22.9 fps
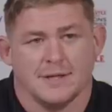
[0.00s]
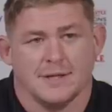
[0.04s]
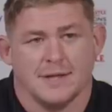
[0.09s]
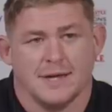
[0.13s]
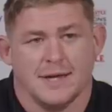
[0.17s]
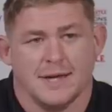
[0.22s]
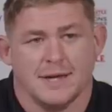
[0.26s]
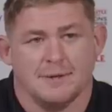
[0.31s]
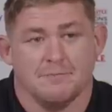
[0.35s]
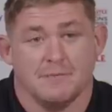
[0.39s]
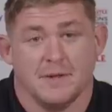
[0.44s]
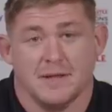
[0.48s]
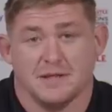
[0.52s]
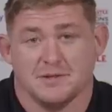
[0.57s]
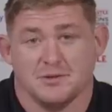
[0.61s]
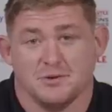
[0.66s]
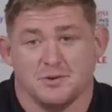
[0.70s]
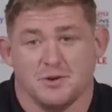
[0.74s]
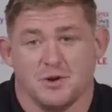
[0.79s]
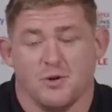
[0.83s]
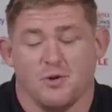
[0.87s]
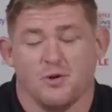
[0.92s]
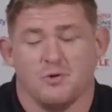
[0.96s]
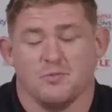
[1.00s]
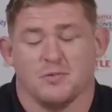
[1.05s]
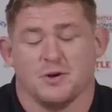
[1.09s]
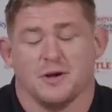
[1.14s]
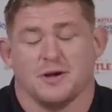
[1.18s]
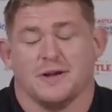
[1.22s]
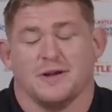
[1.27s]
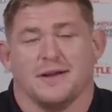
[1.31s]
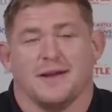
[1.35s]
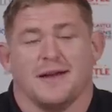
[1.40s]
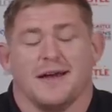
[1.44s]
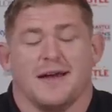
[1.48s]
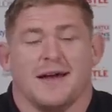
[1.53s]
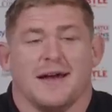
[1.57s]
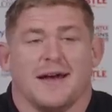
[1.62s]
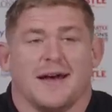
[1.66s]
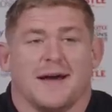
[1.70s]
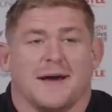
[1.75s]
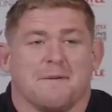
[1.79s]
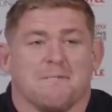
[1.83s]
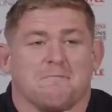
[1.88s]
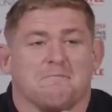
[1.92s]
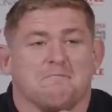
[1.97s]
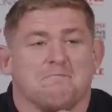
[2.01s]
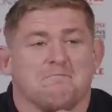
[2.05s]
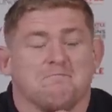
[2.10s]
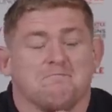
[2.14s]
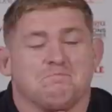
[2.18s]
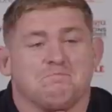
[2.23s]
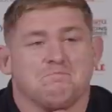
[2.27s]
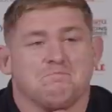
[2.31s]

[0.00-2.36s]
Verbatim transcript: Um, that's good homework. Um,